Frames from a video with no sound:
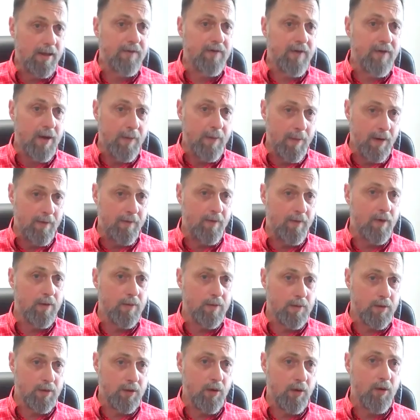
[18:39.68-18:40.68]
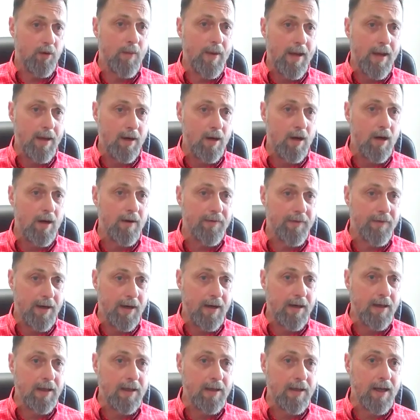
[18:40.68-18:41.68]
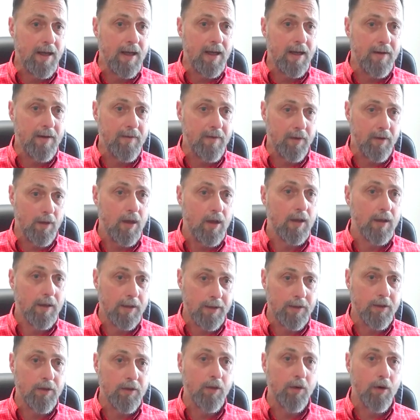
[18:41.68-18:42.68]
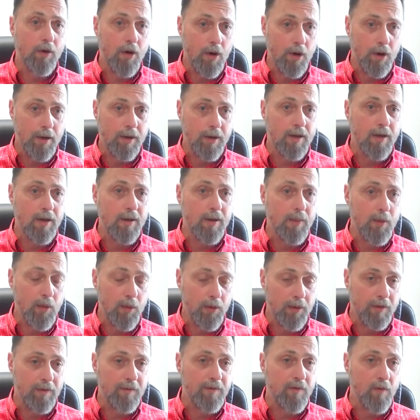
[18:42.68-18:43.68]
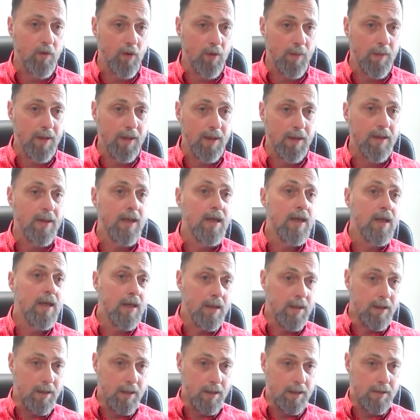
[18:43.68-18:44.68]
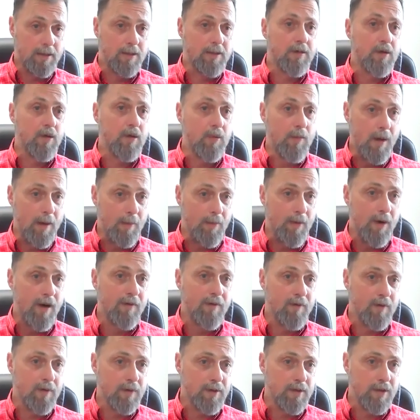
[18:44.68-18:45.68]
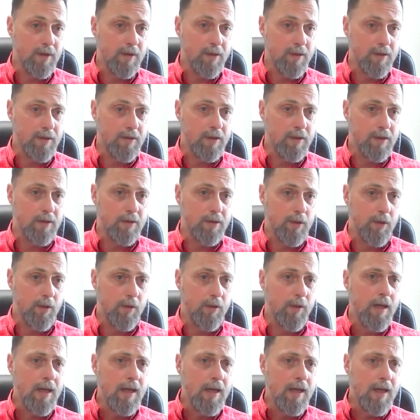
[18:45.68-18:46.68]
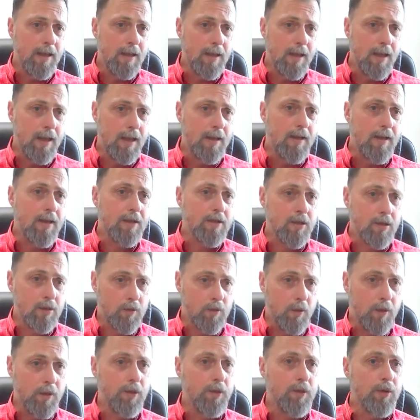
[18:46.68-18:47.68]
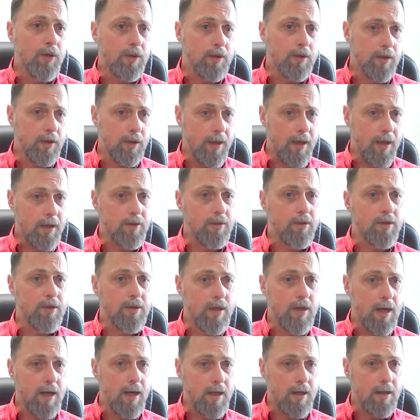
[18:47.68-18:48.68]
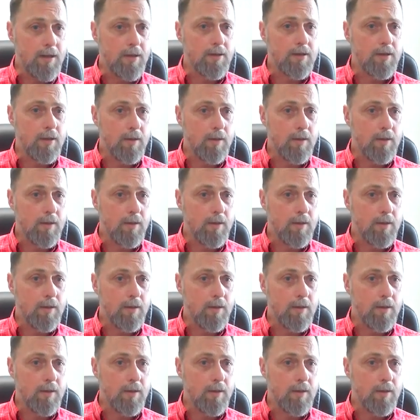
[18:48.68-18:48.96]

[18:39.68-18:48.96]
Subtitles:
if I'm ever so bad off that I need to have a legal guardian appointed for me, this is who my preference is. And so that's just where you get to exercise